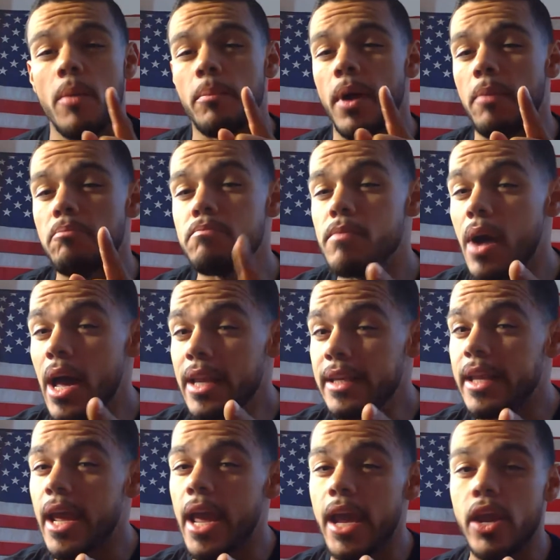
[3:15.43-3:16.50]
But
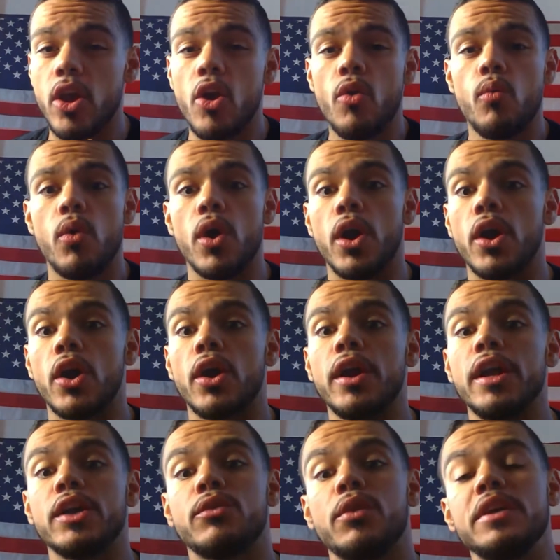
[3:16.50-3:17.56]
Monday, we're
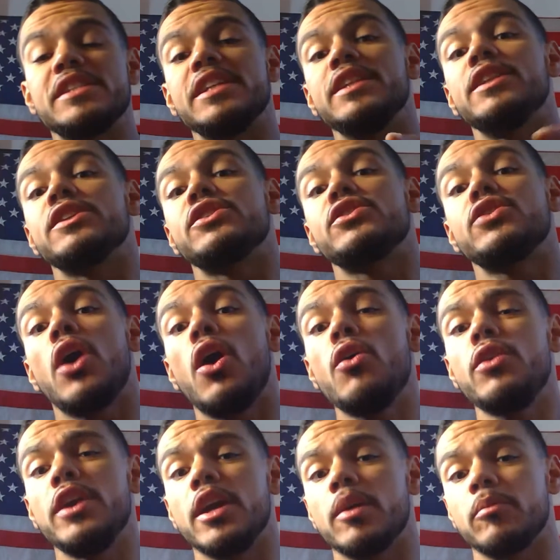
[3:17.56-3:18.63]
increasing the
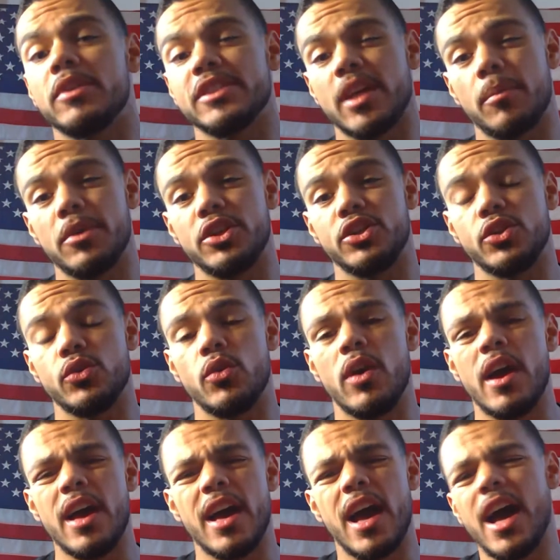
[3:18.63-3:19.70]
sodium because I'm going to
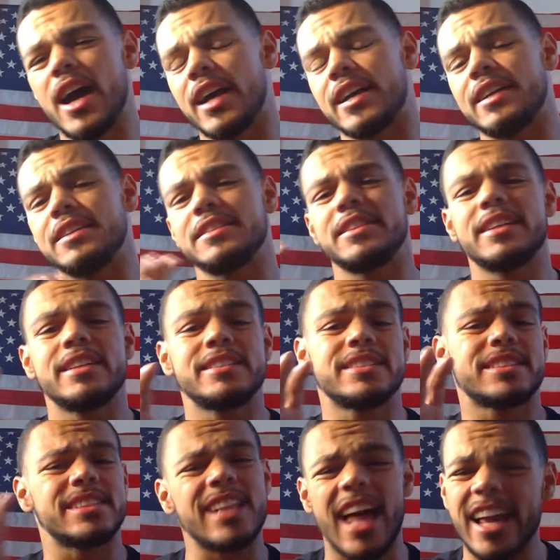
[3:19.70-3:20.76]
do a
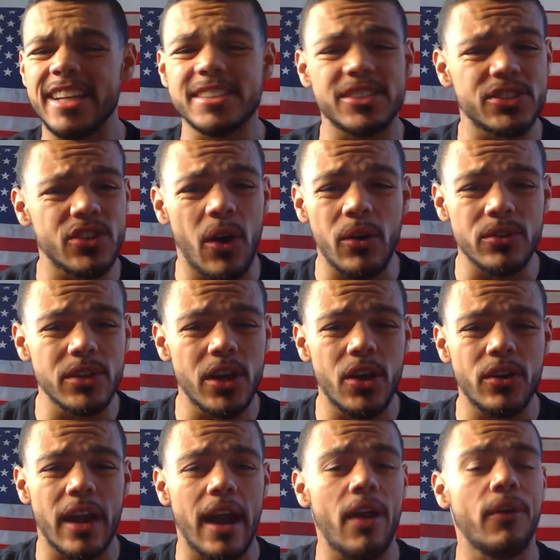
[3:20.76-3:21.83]
slight salt
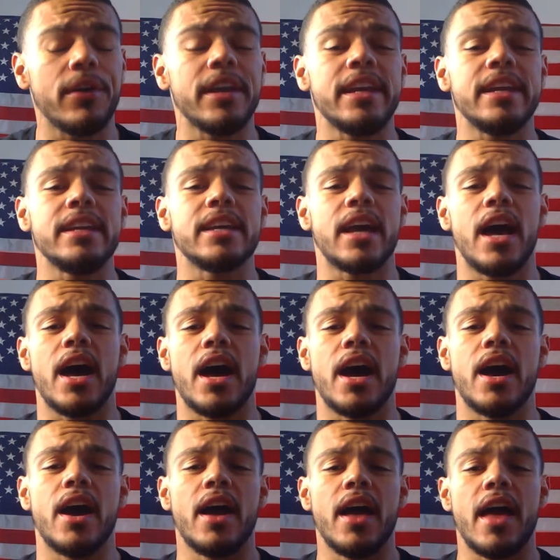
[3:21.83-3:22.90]
load. I
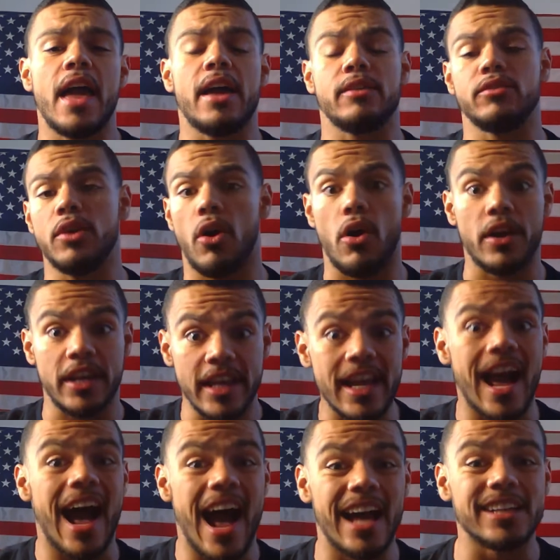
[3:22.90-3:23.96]
already eat
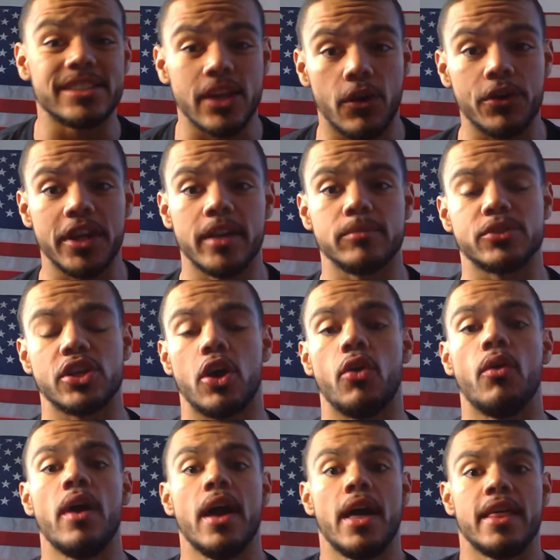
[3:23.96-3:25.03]
high sodium
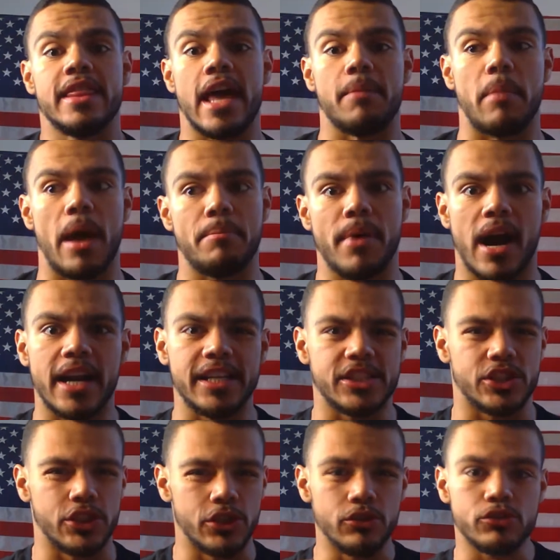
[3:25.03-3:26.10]
so that my
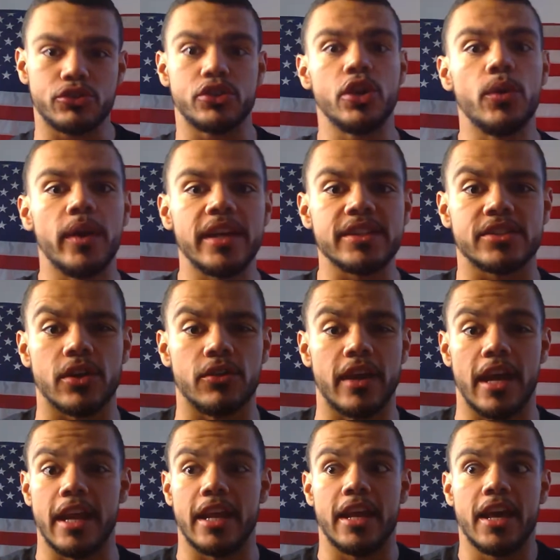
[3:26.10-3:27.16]
body's used to it. So
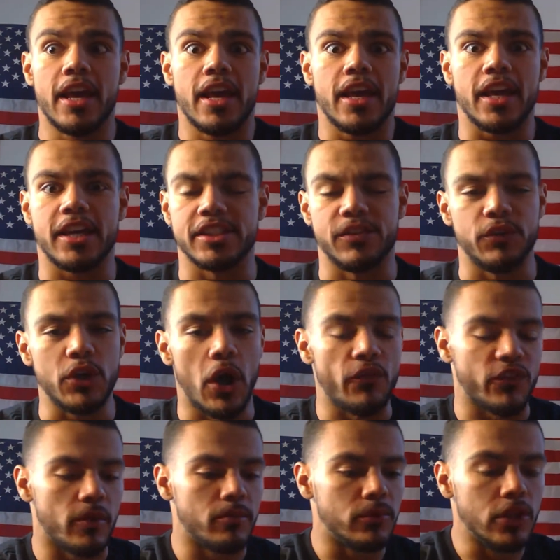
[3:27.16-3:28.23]
then, because if you go
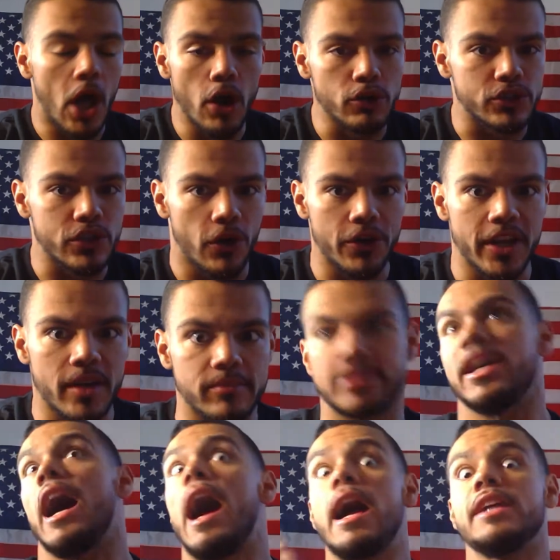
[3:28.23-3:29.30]
from low sodium
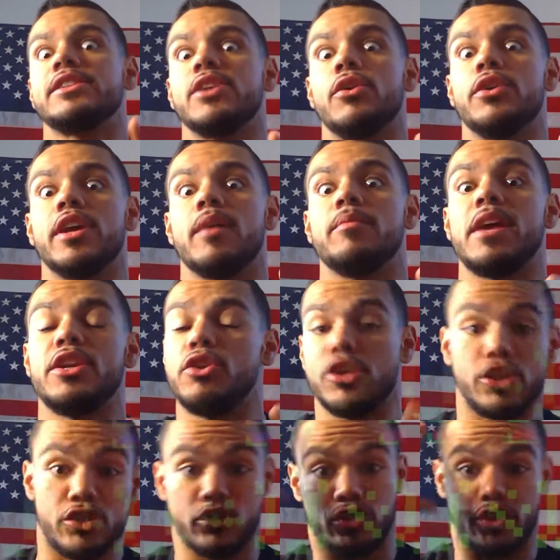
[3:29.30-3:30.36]
to high sodium, then you
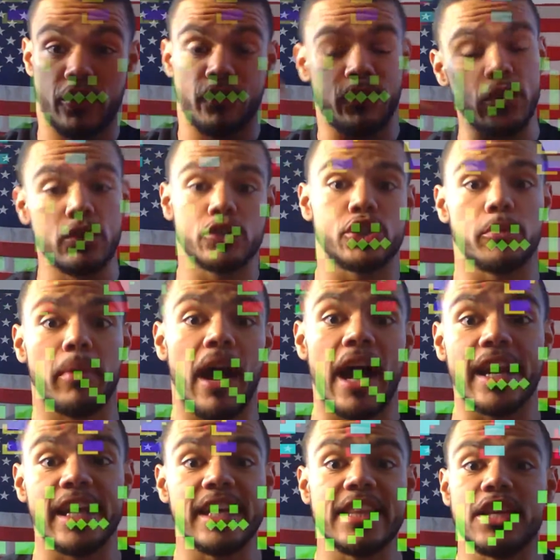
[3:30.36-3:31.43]
can confuse your
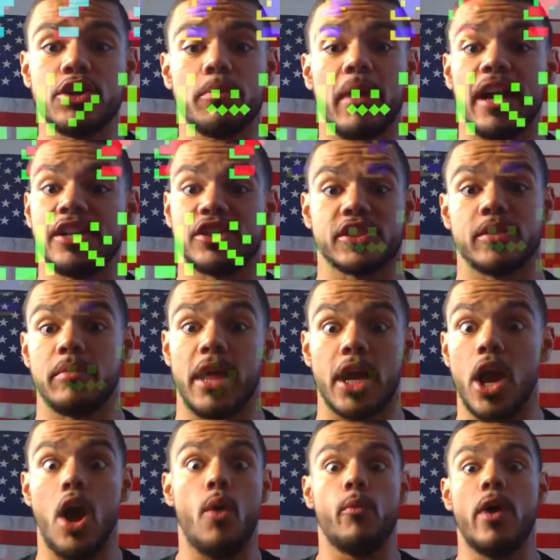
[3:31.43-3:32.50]
body, and then your body's just going to be
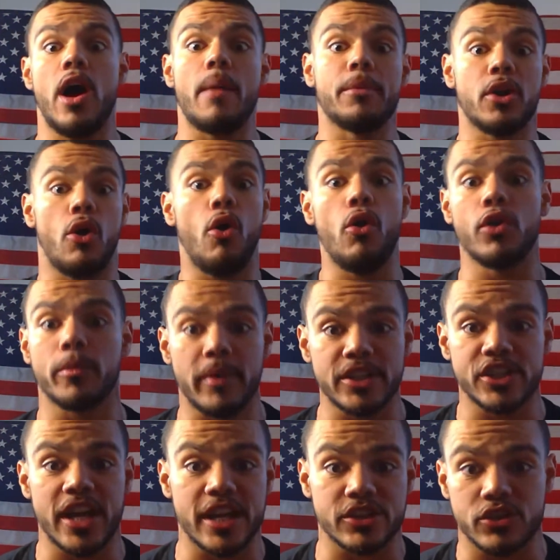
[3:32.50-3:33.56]
like, oh, well, I'm going to hold a
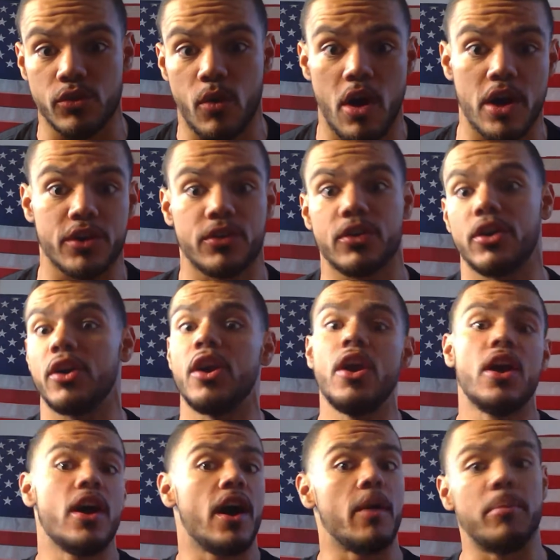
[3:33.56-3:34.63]
bunch of extra water or
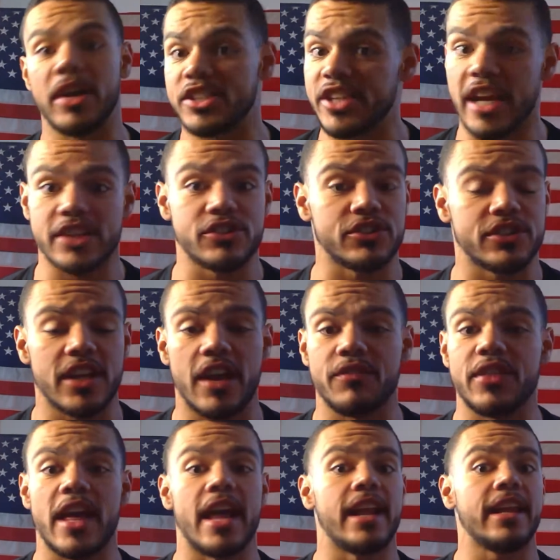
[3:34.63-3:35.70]
a bunch of extra
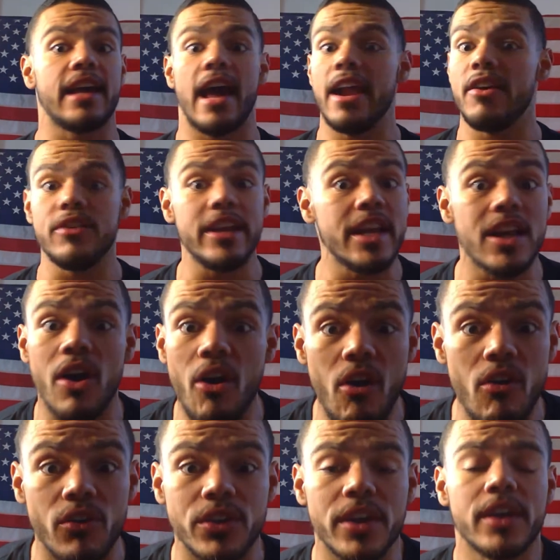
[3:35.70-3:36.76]
stuff that I don't need to
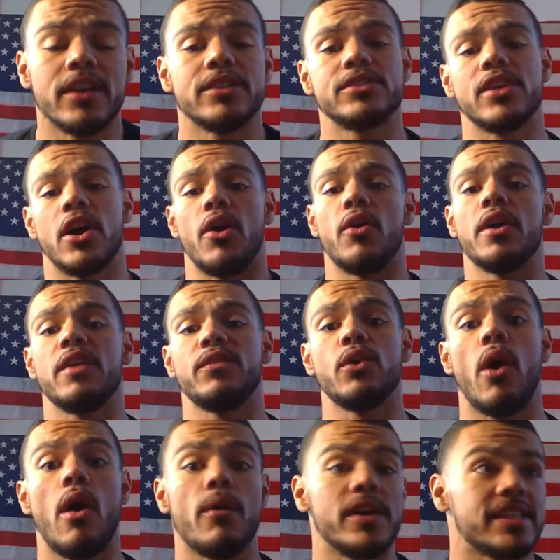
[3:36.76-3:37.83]
hold. So if
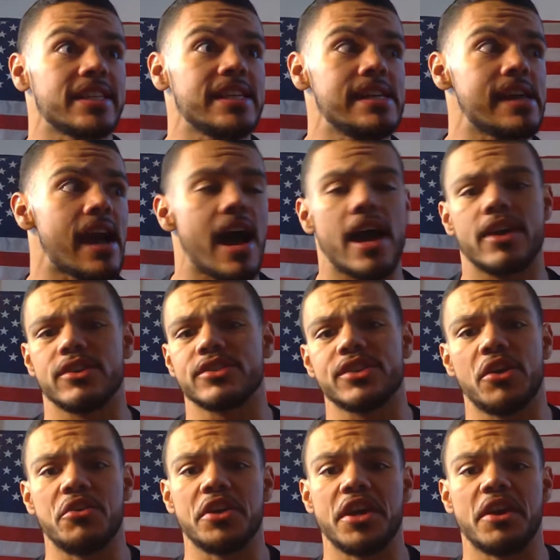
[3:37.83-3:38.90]
you always eat higher
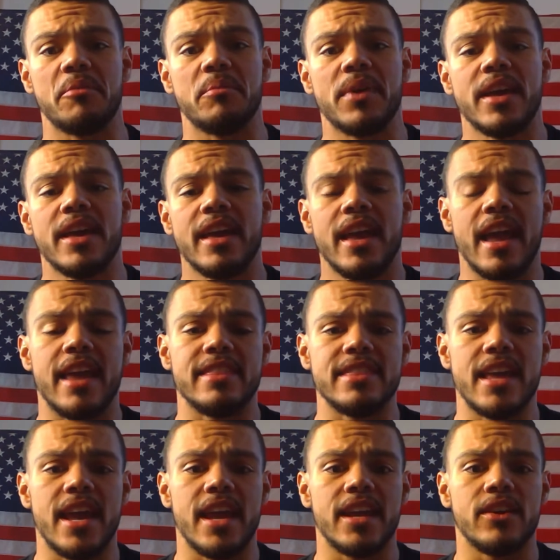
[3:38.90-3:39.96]
sodium, and
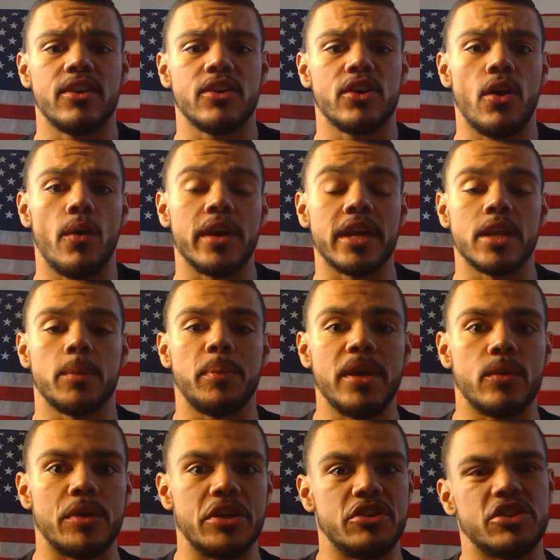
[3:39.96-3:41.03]
then going into
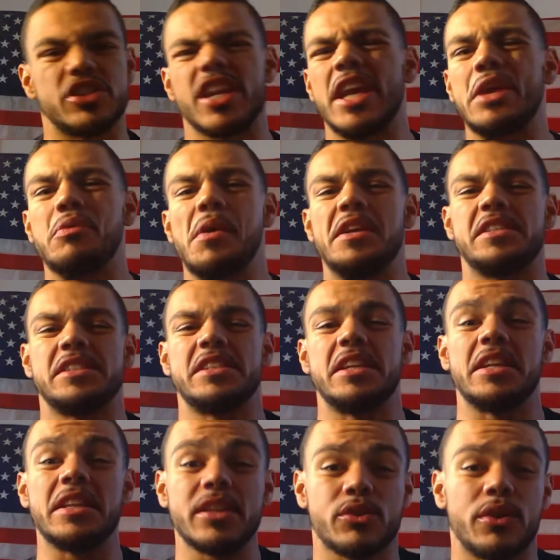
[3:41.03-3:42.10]
peak week, you just increase it
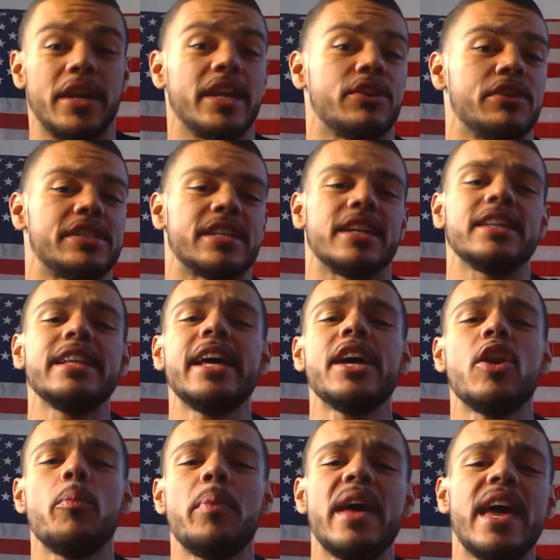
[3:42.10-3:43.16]
a
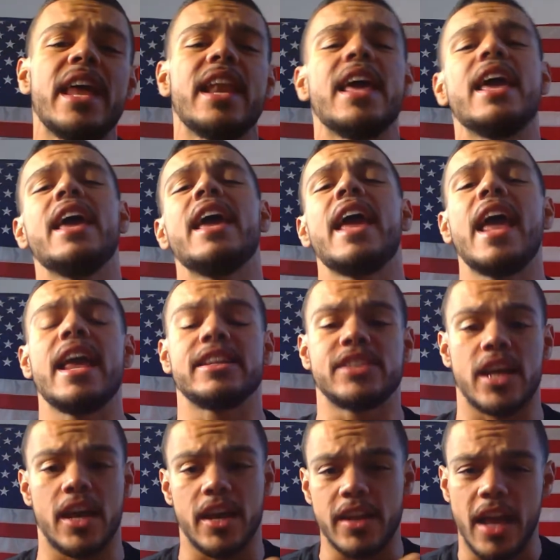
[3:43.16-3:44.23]
little bit
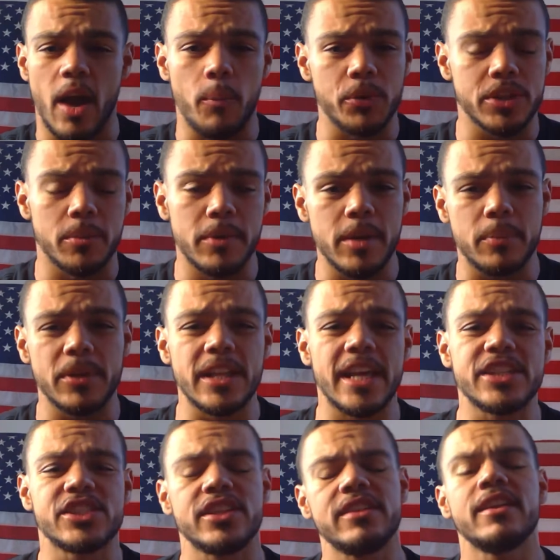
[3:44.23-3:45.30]
to help with the
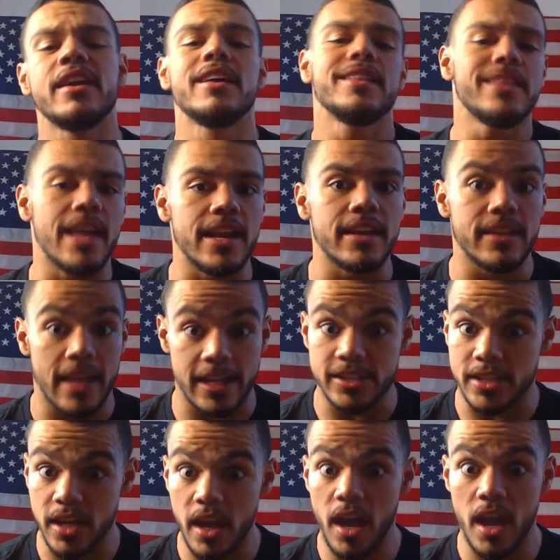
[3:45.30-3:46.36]
manipulation, then that's
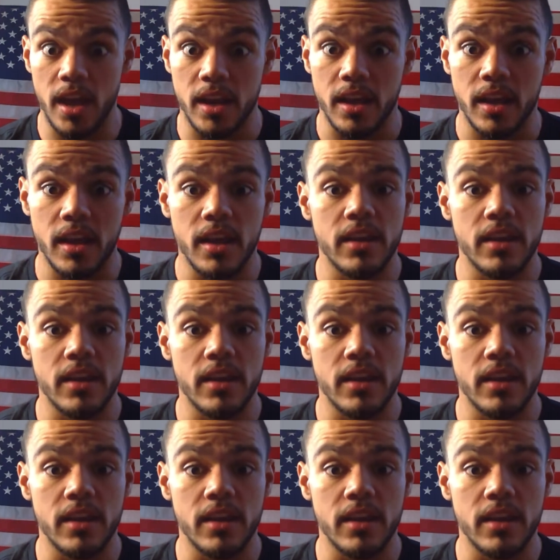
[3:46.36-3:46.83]
good.